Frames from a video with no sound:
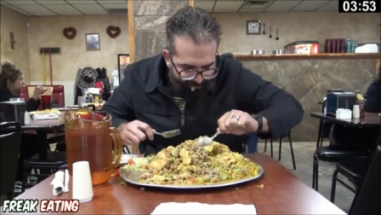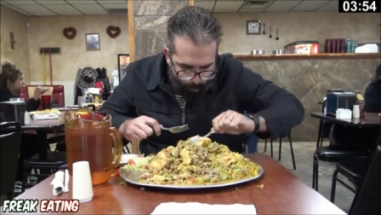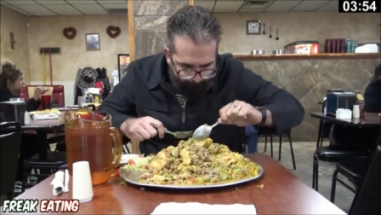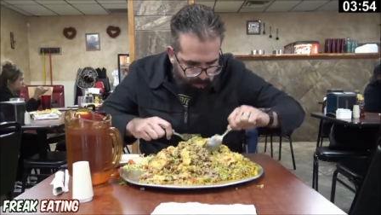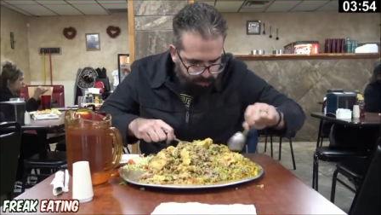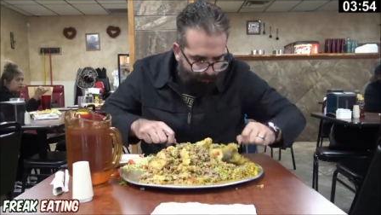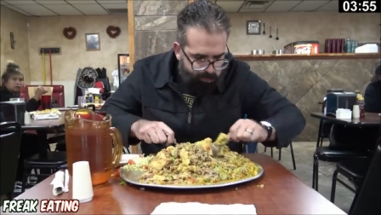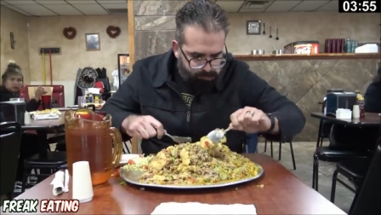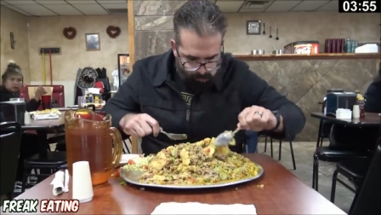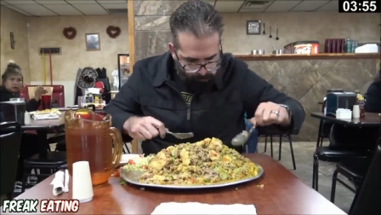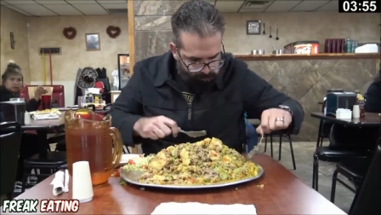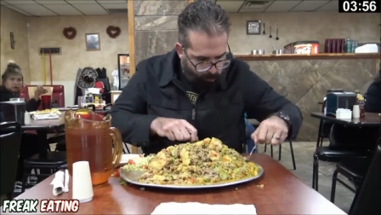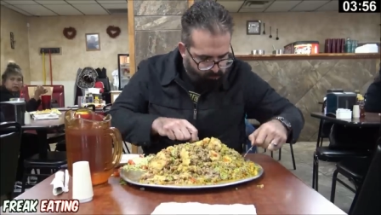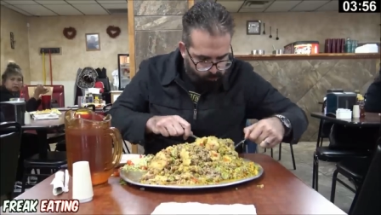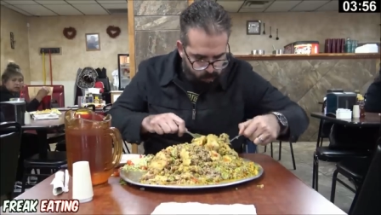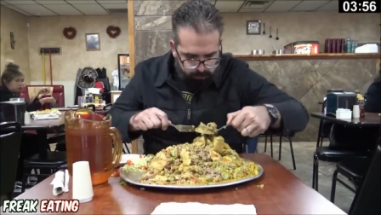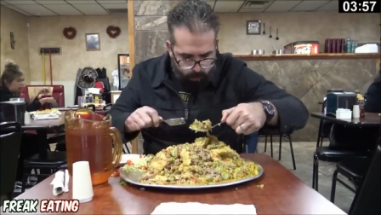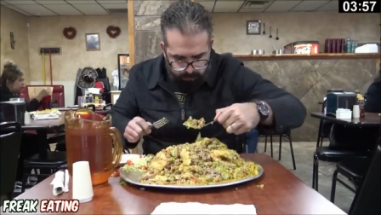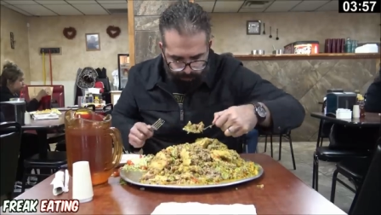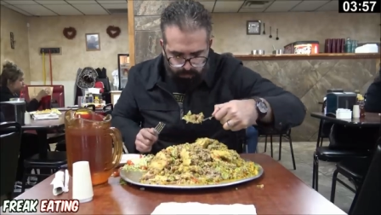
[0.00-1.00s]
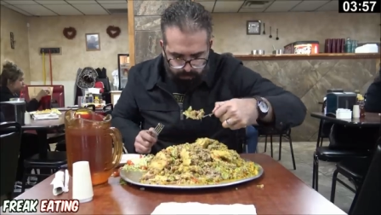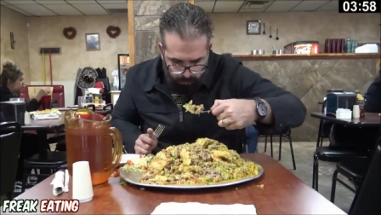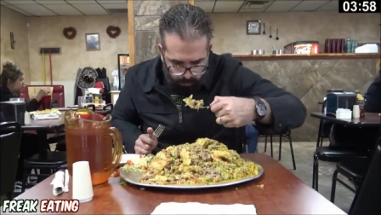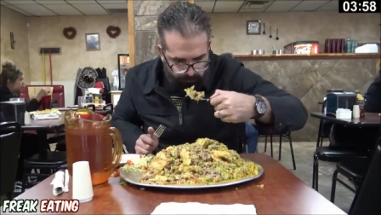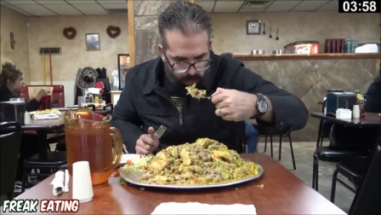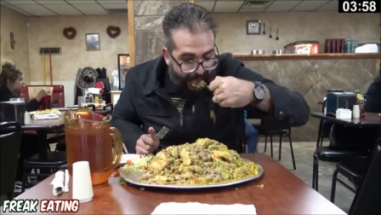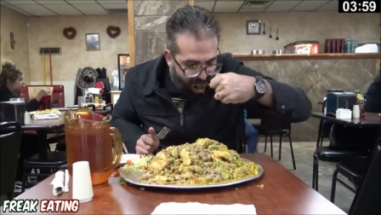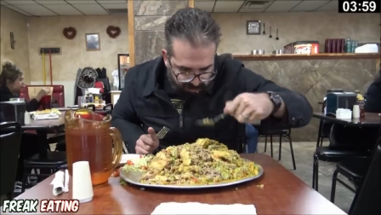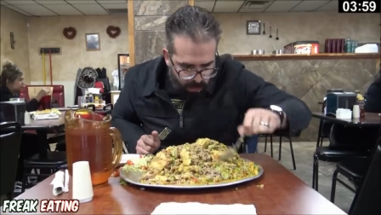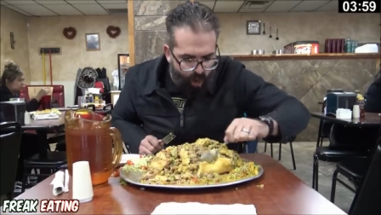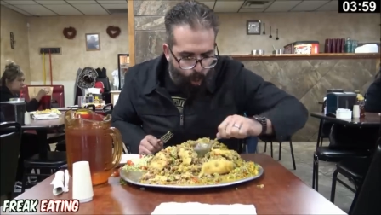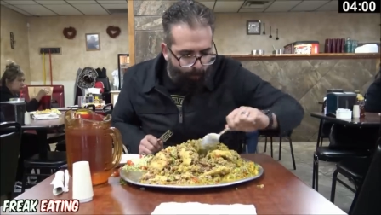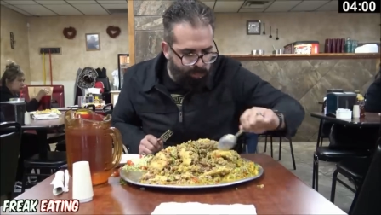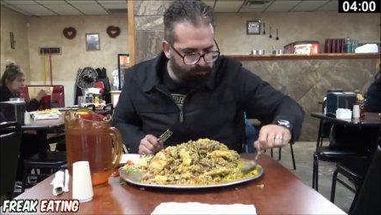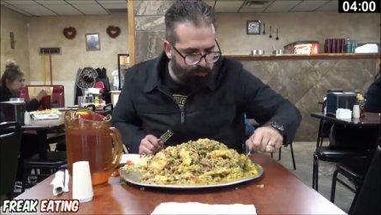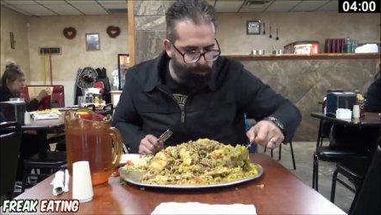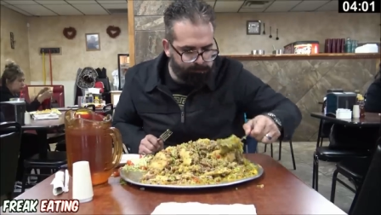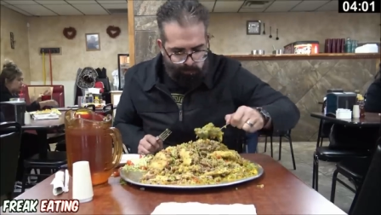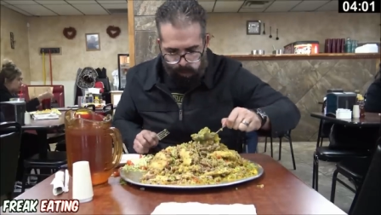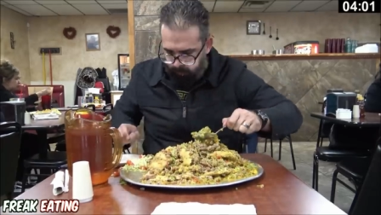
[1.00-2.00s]
and I only had 30 minutes to
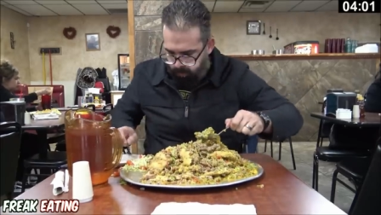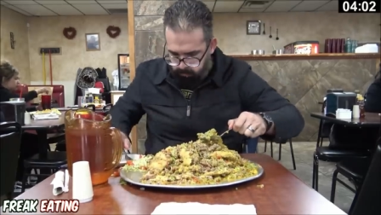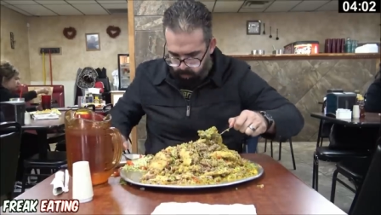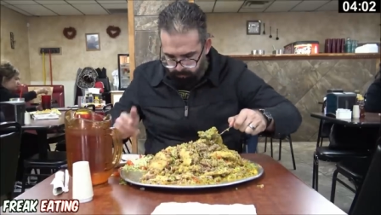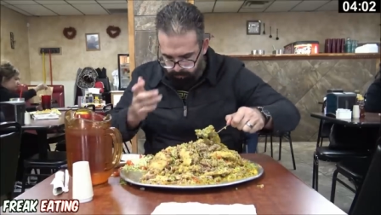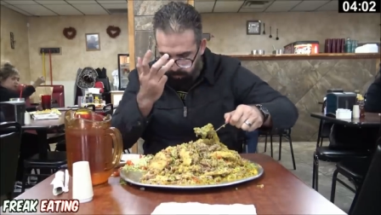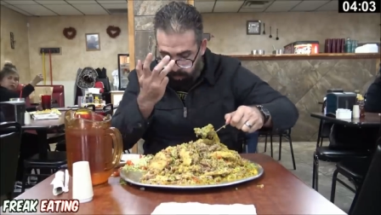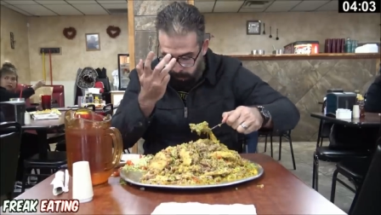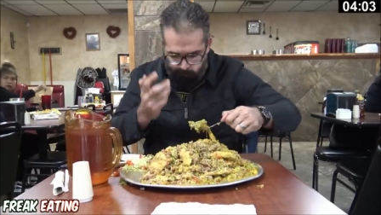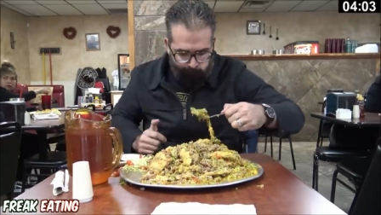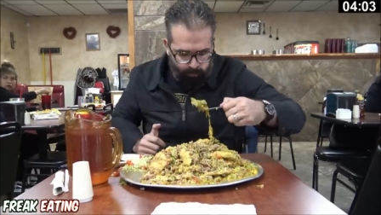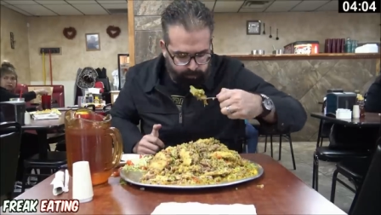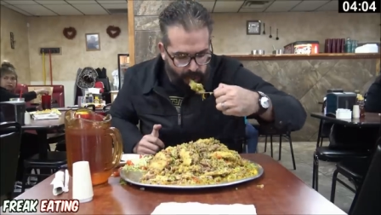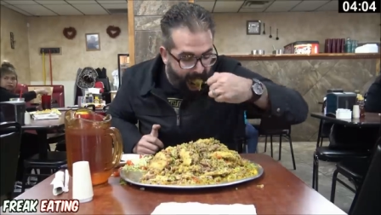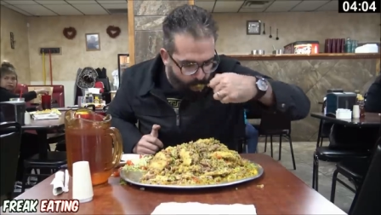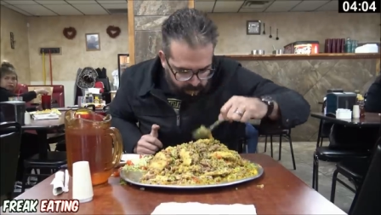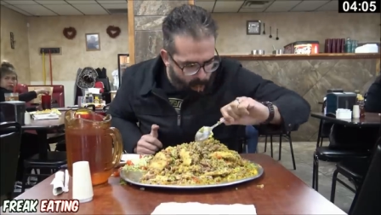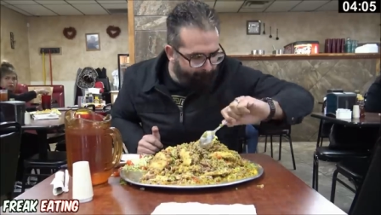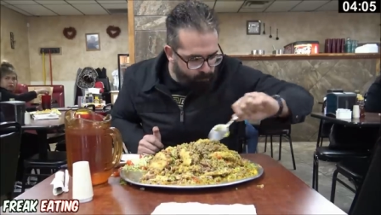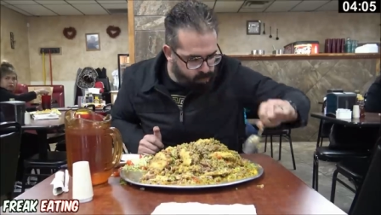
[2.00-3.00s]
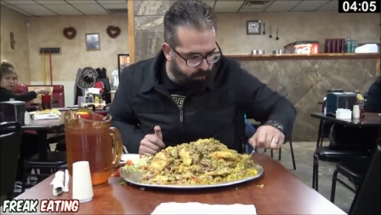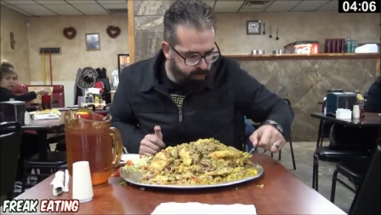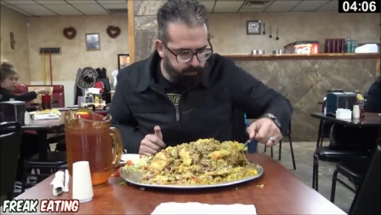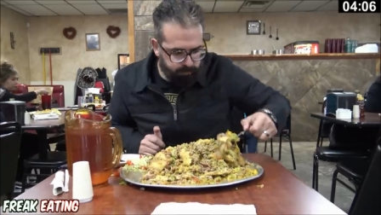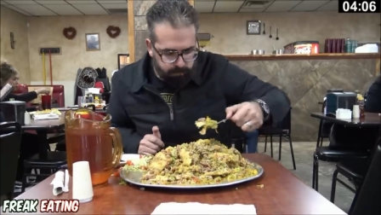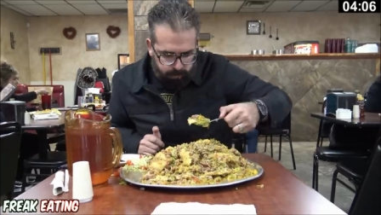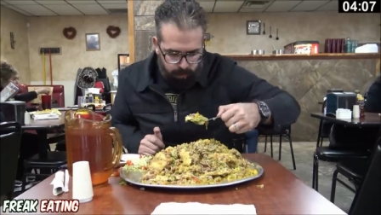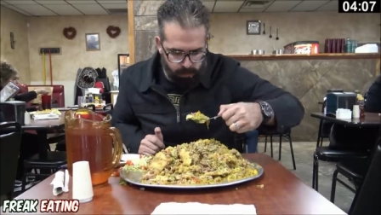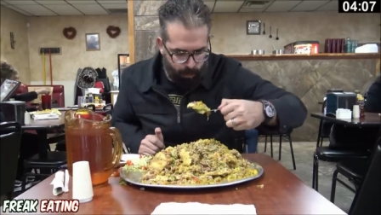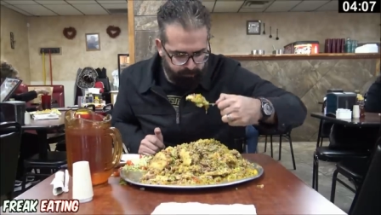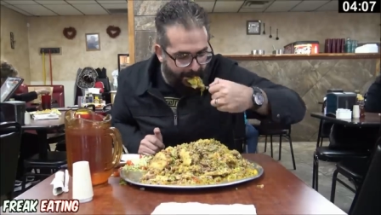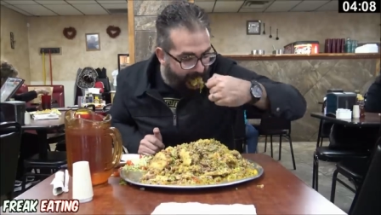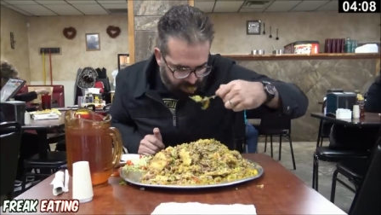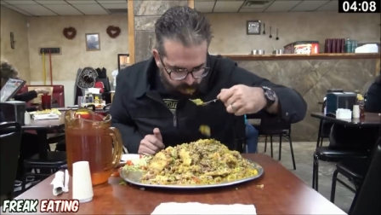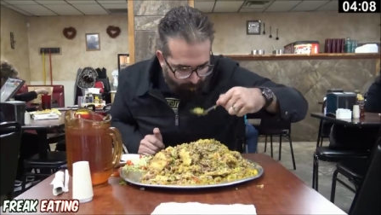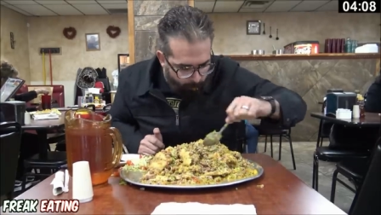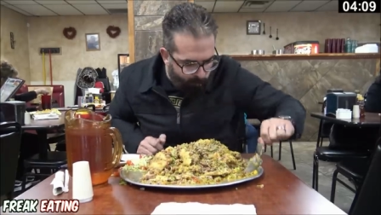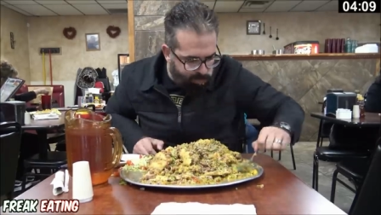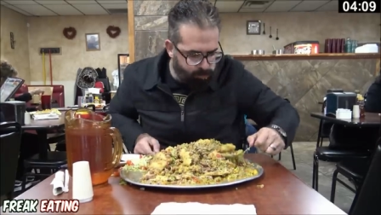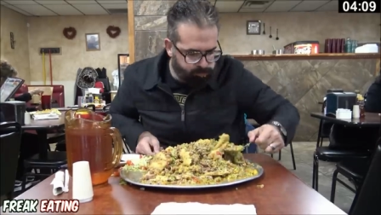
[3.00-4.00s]
get through it all, or I'd owe the house
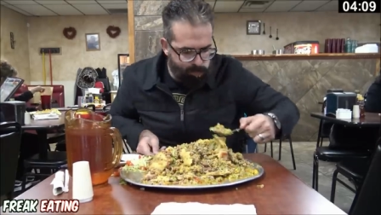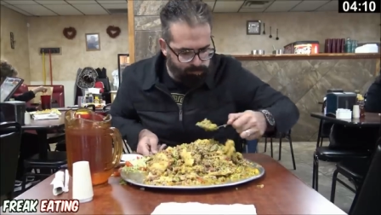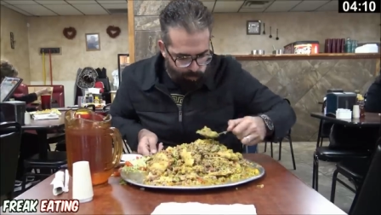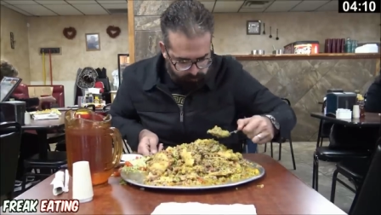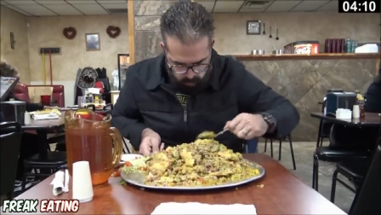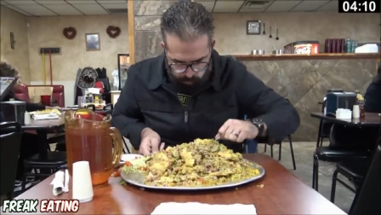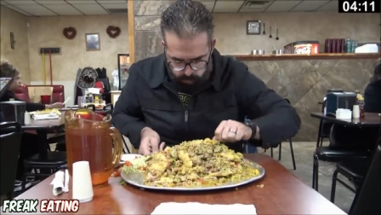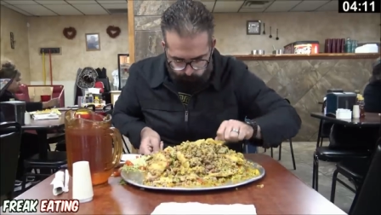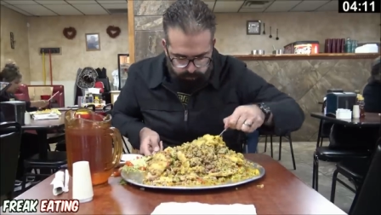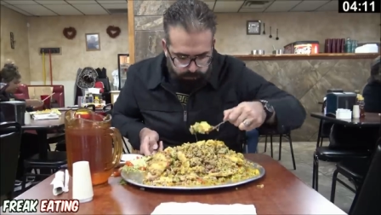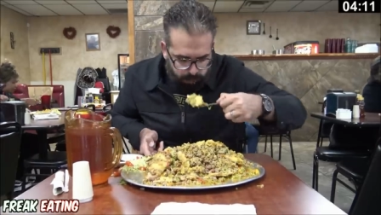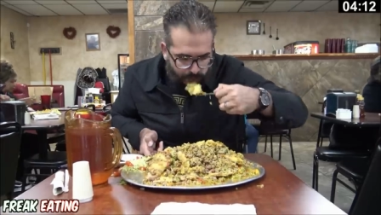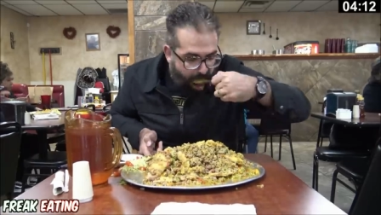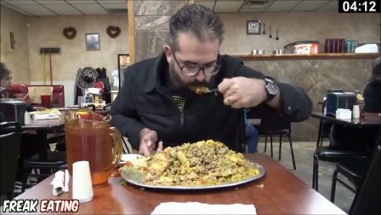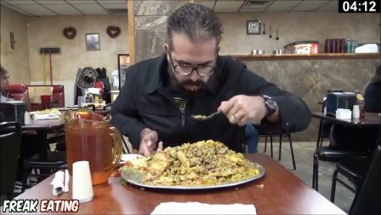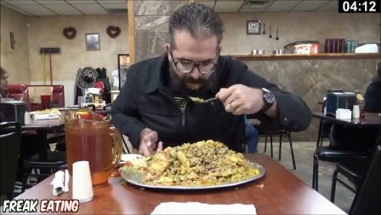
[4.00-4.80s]
about 40 bucks.